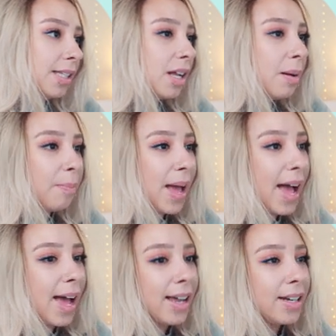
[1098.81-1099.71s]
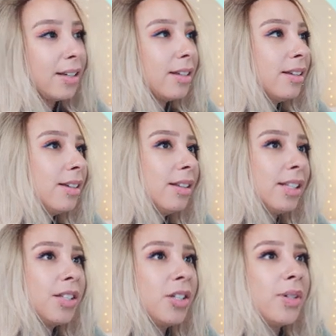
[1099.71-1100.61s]
That's not bad.
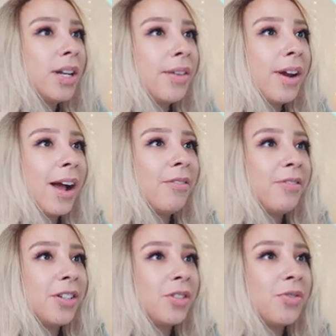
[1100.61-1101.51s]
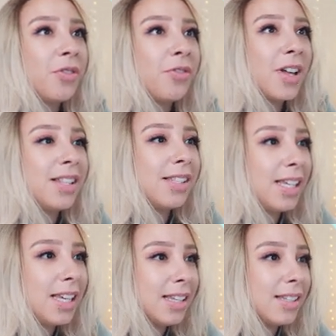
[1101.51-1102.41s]
Let's do another outfit just for
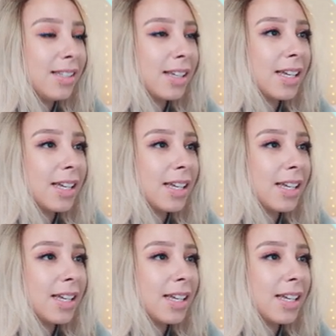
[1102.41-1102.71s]
funsies,